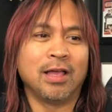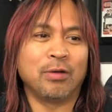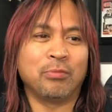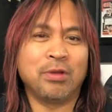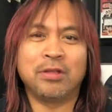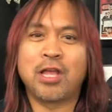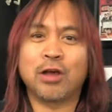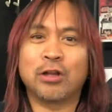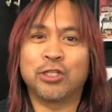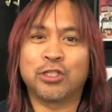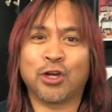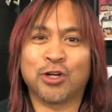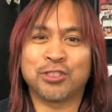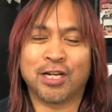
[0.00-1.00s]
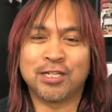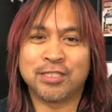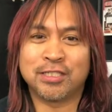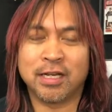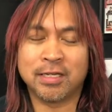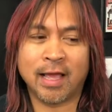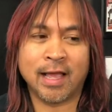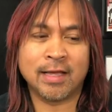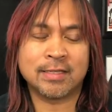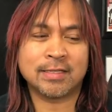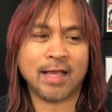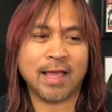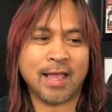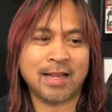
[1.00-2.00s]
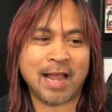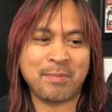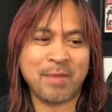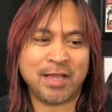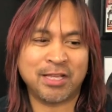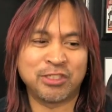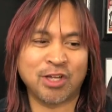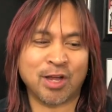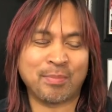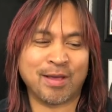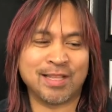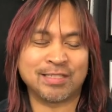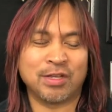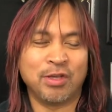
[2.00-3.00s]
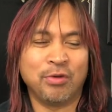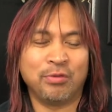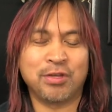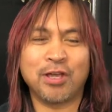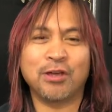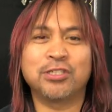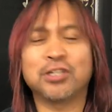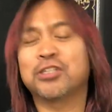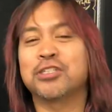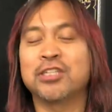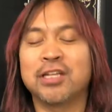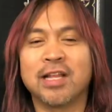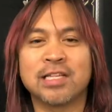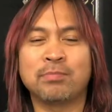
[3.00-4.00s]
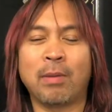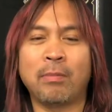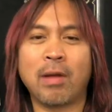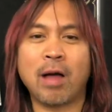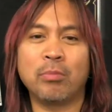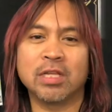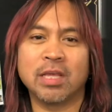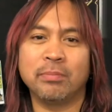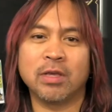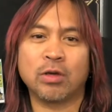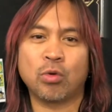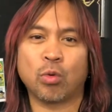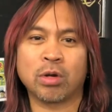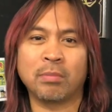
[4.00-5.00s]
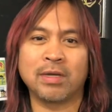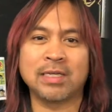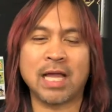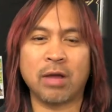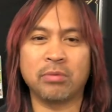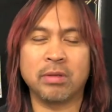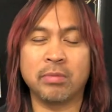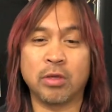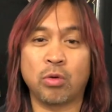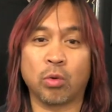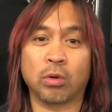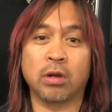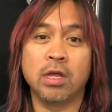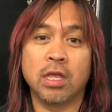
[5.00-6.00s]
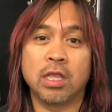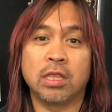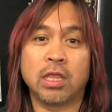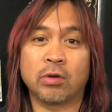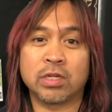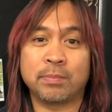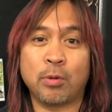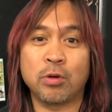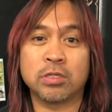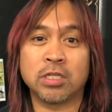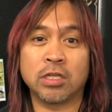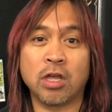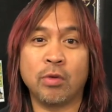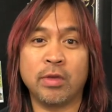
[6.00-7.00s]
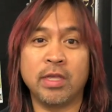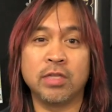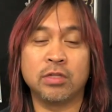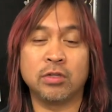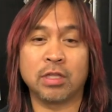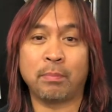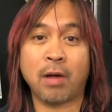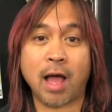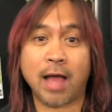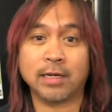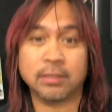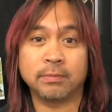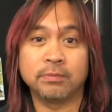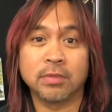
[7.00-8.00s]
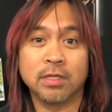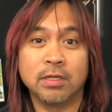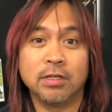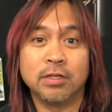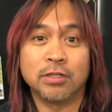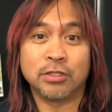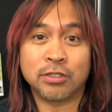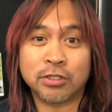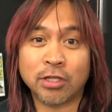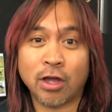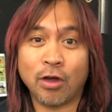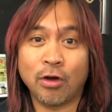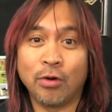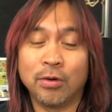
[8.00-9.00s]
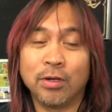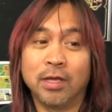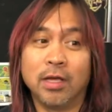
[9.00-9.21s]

we'd go to church on Sundays, and I make a joke about this. We'd go to church on Sundays, my mom would give me a quarter, my dad would give me a quarter. They were supposed to go into the pot. So,